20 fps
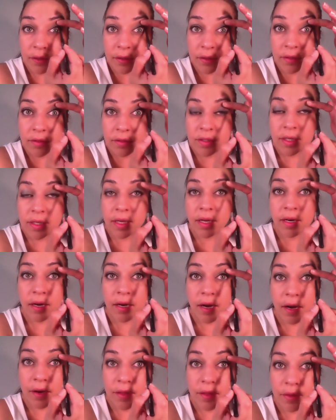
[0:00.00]
to get it
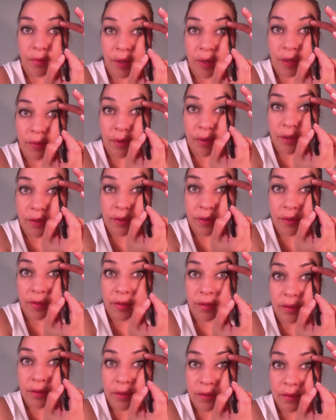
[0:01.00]
out of the way while you do
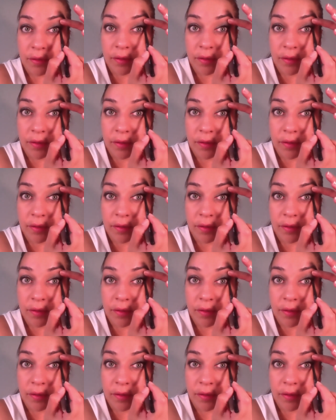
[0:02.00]
this.